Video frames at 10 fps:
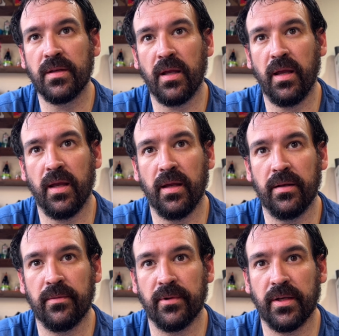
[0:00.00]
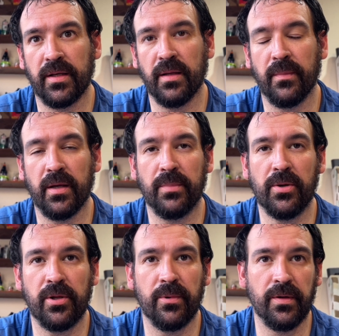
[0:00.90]
and when I get my
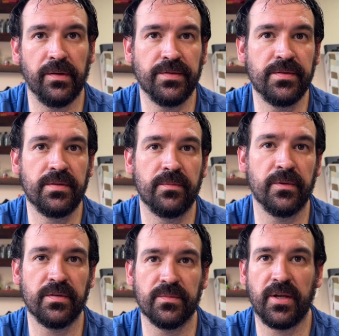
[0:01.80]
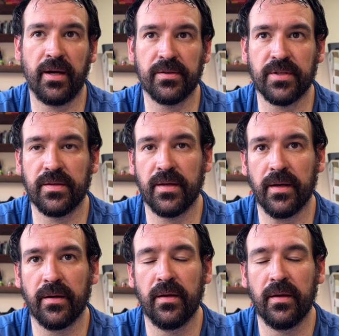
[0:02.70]
pony wheels with some tires on there.